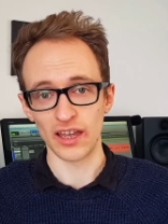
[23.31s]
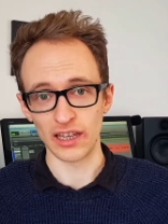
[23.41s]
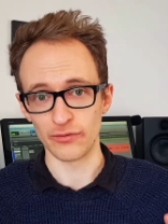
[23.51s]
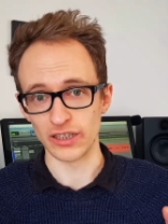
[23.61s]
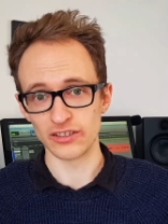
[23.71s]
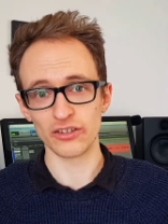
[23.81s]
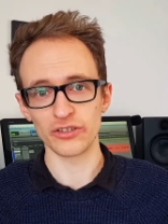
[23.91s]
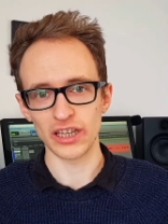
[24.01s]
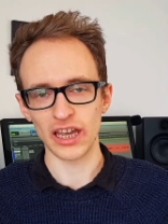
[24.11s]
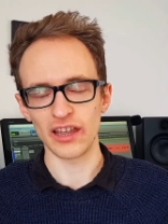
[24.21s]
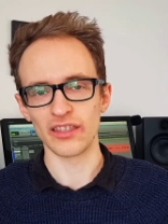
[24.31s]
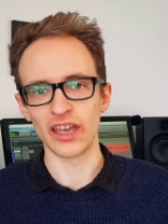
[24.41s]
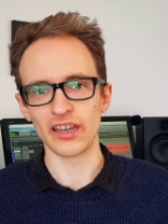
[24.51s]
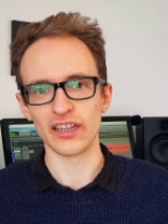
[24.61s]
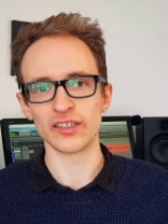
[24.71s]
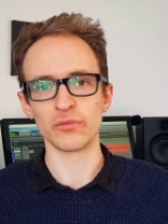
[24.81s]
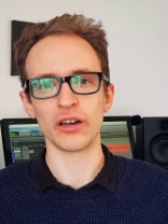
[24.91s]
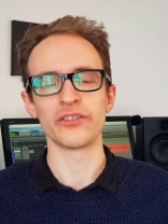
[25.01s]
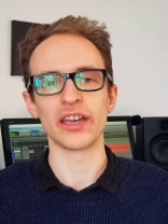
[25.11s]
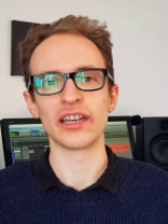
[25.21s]
If it's not yet, then it's
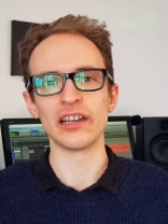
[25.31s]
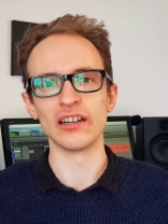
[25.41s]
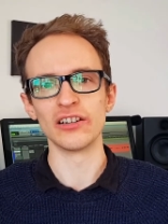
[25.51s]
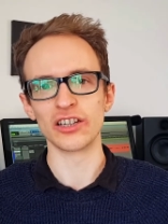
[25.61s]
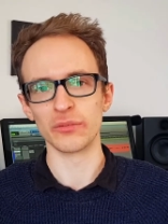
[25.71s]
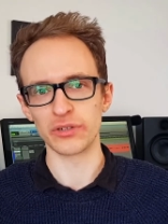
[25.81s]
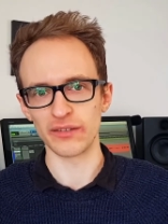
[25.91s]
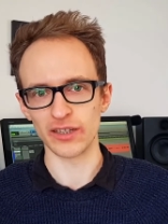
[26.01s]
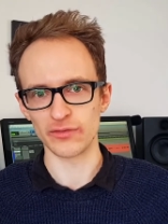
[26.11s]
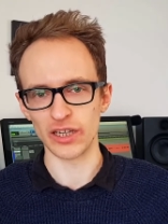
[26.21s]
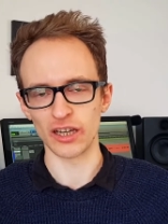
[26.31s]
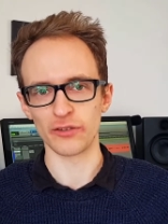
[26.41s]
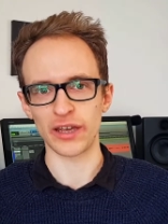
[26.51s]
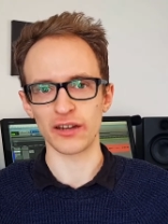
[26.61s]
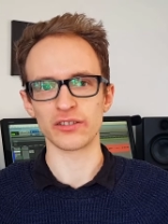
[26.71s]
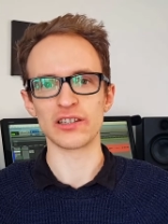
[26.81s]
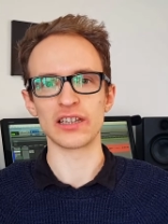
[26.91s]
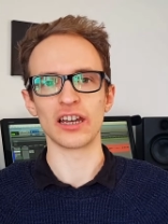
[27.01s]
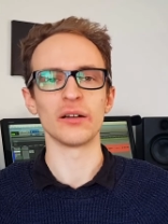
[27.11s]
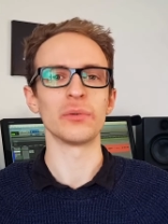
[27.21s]
worth taking a look at the previous video of how to
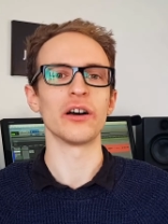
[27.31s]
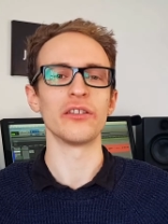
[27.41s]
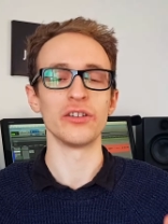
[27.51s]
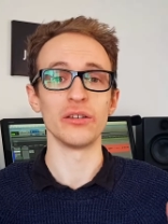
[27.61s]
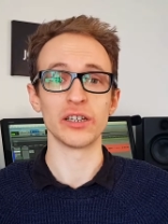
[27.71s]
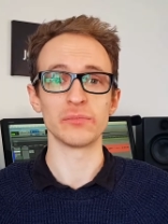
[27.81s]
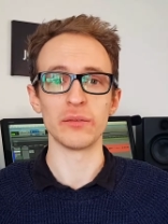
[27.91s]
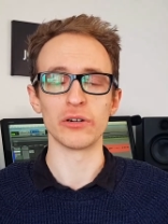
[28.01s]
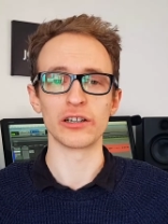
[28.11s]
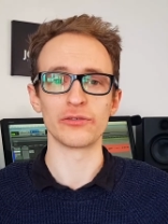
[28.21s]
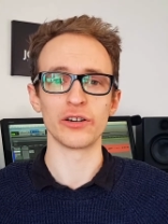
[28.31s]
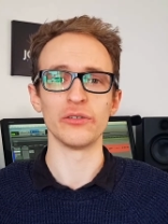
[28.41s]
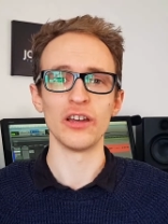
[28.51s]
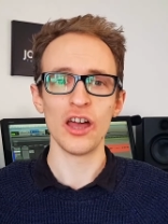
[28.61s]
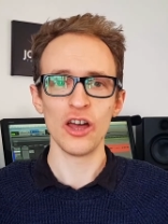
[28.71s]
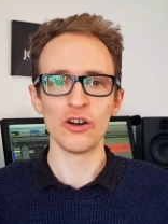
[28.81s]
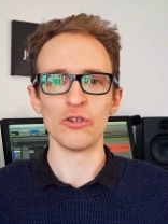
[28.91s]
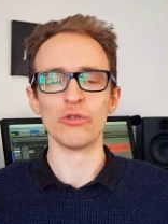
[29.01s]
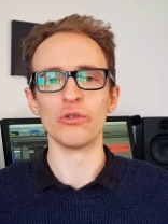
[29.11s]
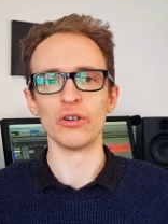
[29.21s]
set up either a USB microphone
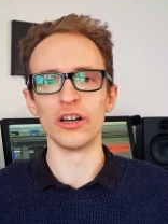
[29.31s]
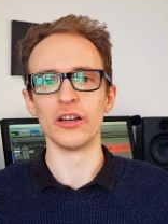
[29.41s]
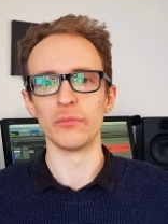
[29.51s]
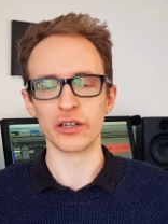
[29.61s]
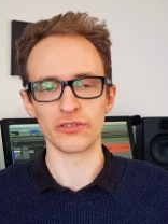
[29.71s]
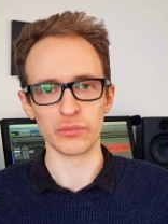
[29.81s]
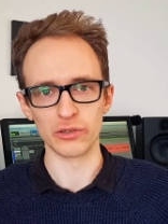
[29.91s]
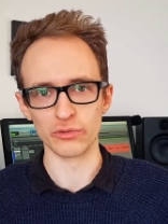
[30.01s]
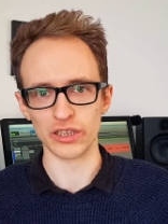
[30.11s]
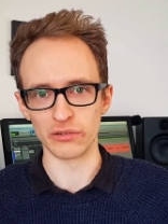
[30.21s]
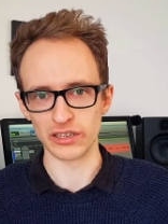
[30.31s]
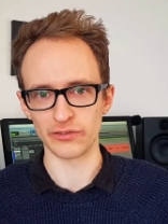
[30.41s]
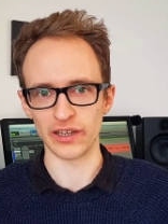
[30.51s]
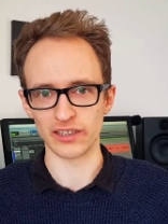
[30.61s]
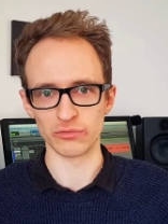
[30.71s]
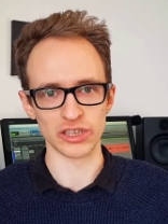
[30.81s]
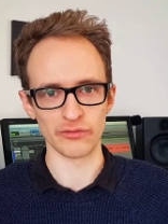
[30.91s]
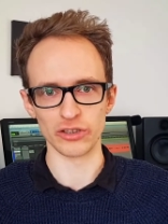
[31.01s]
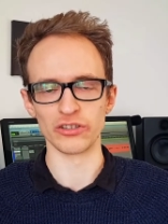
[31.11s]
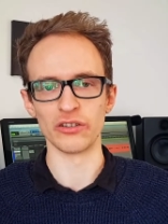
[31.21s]
or a microphone with an audio interface,
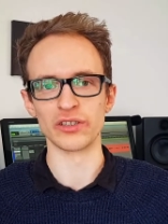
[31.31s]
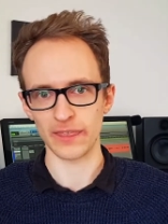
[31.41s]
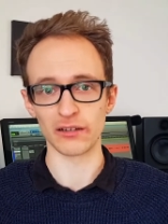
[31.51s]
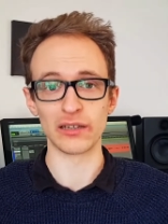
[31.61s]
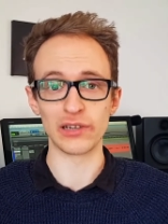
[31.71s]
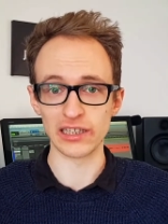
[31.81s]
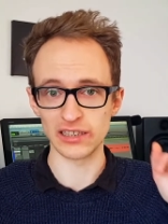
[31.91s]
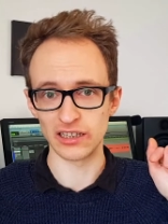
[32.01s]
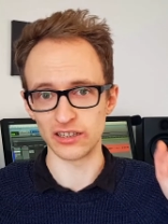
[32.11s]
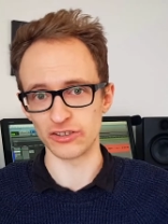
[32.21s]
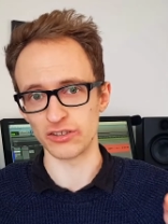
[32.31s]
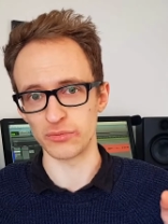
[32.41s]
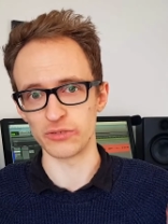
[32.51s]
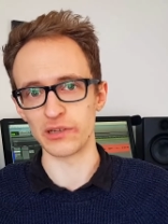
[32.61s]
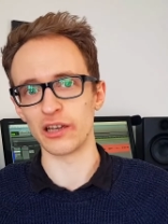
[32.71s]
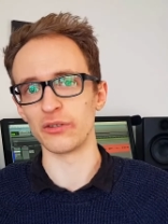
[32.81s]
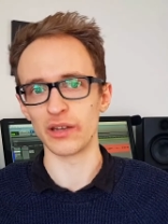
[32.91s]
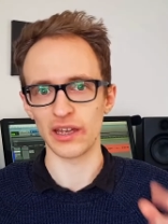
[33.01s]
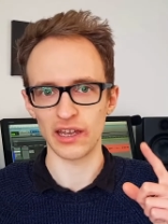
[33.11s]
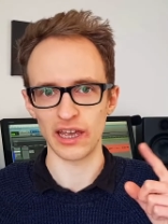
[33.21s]
whichever you're using. I'll leave links in the description below
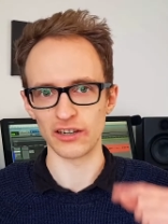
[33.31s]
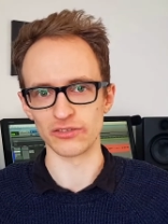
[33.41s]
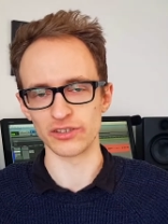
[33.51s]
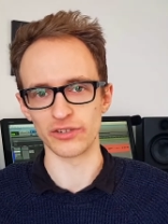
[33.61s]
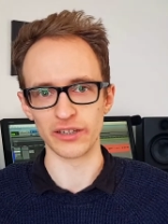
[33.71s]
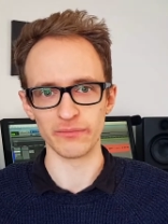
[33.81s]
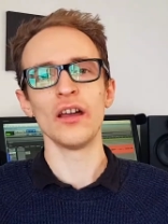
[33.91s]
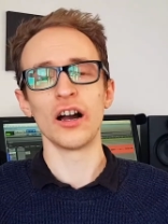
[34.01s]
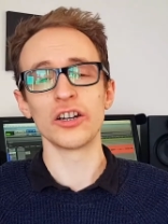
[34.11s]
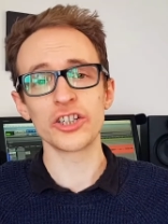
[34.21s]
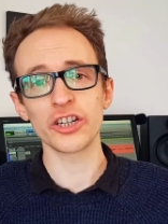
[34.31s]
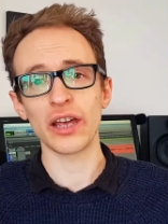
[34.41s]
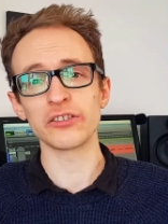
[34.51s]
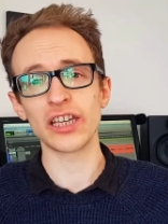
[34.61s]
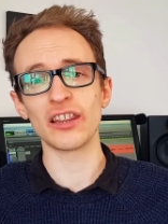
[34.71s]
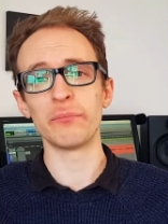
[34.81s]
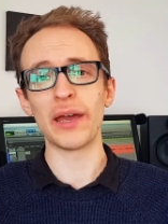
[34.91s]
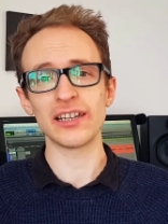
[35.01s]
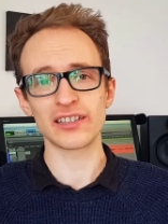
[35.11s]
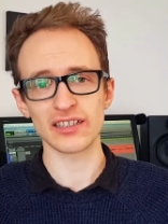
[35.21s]
and on screen. I'm gonna show you how to get the
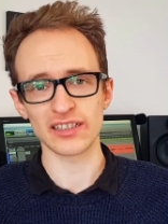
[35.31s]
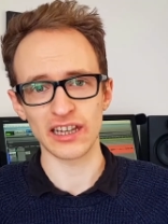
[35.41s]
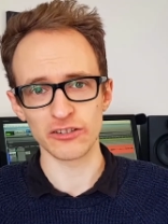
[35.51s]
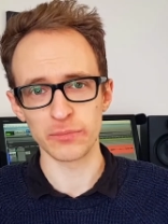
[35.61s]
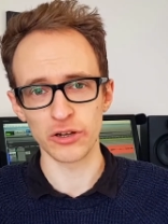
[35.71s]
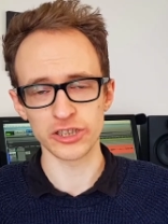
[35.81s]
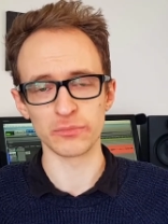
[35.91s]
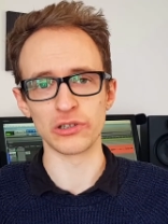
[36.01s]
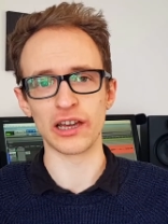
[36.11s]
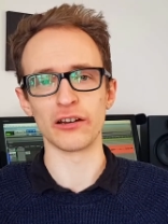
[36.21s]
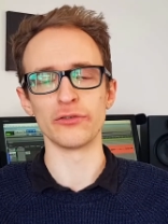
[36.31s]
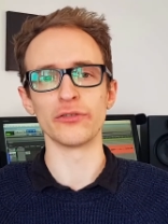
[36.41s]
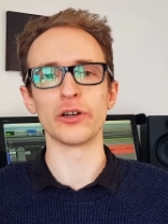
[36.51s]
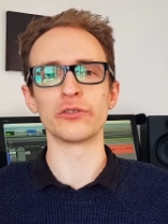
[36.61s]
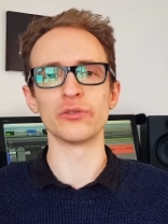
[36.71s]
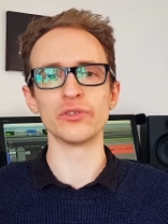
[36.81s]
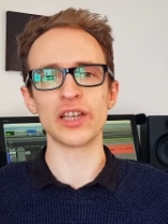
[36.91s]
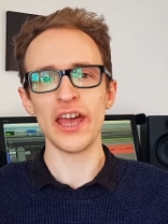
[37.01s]
best sound possible out of your vocals.